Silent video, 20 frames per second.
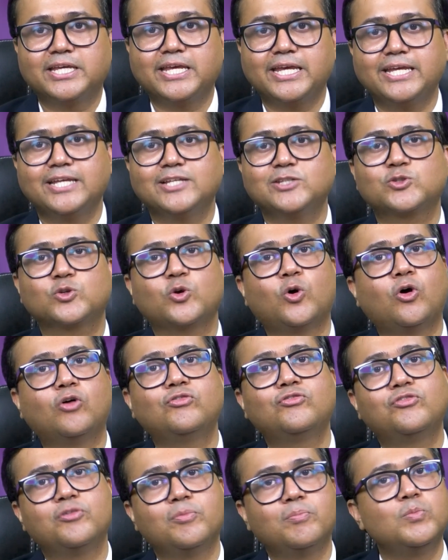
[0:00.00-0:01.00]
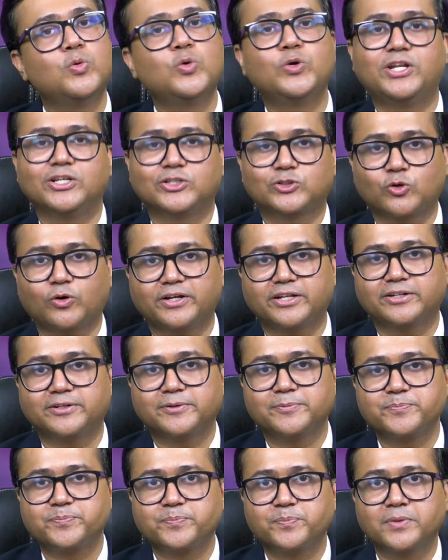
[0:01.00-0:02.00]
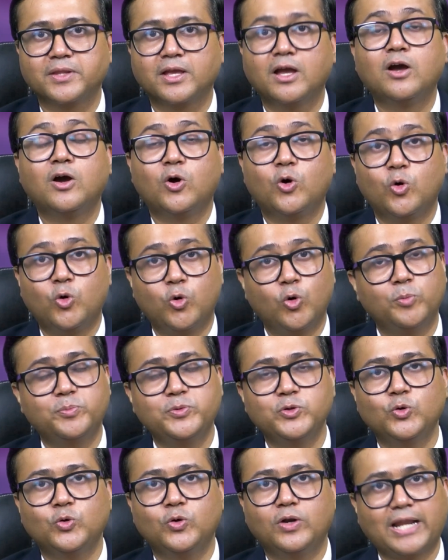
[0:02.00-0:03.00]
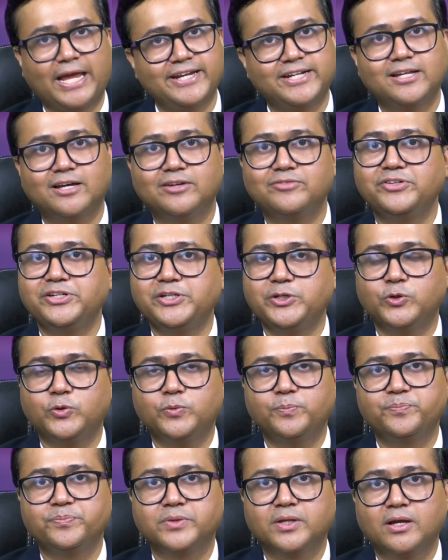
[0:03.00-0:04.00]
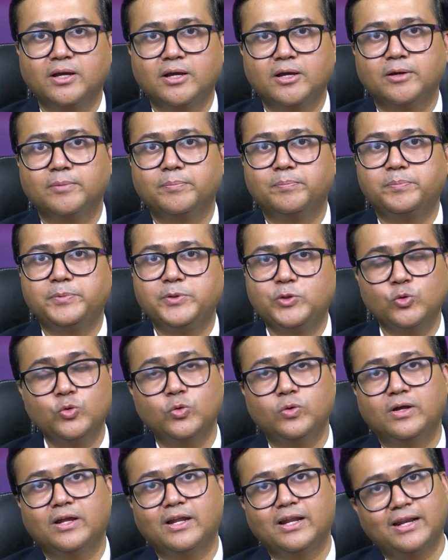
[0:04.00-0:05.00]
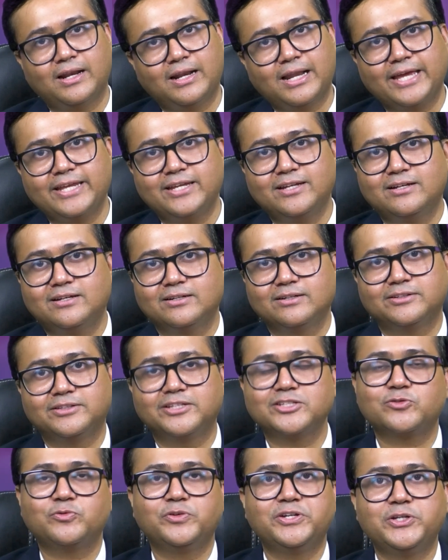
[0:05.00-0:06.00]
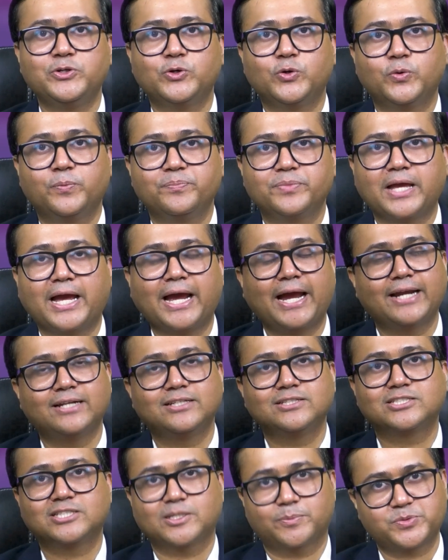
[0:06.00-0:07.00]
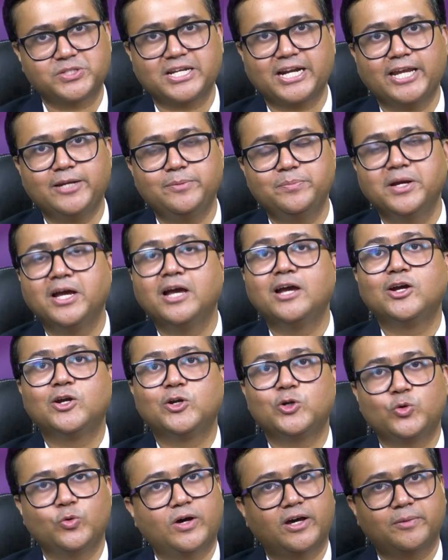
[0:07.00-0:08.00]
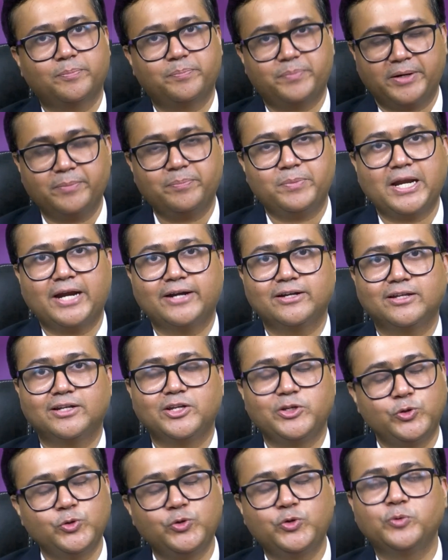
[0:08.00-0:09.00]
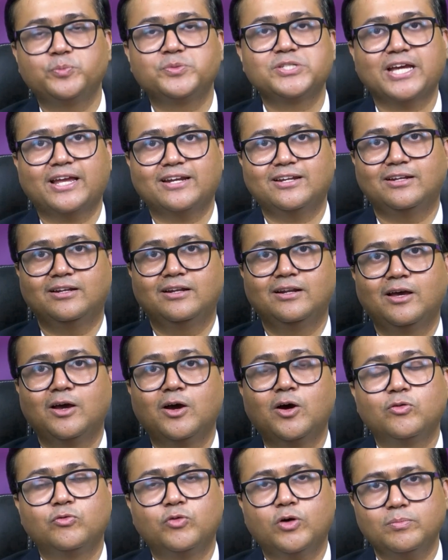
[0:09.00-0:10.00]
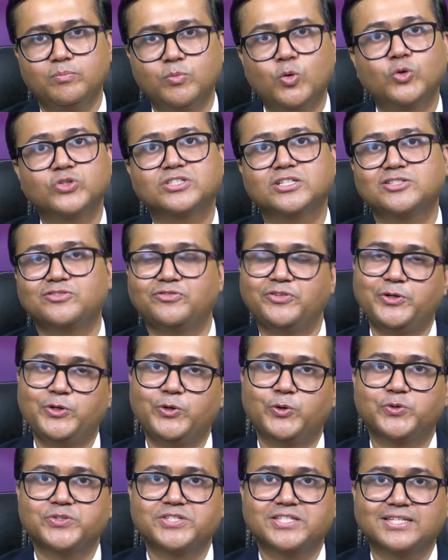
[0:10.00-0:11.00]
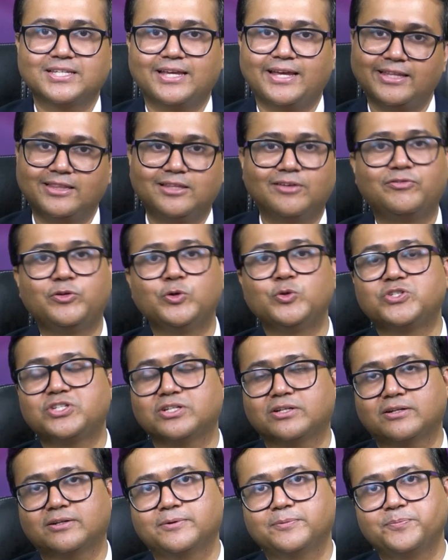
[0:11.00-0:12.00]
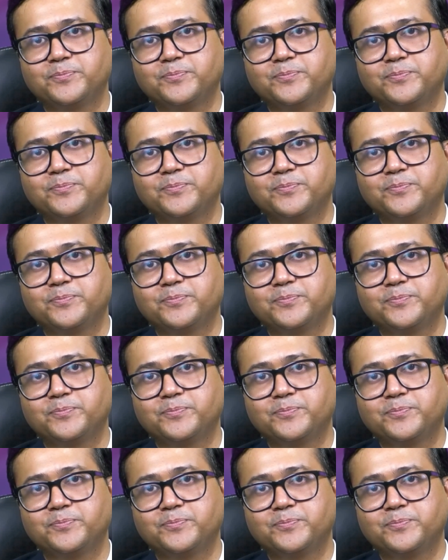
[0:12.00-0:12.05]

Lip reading: case of mood disorder. Hope you liked our video. Do like this video and subscribe to our PrepLadder YouTube channel for more such videos in the future.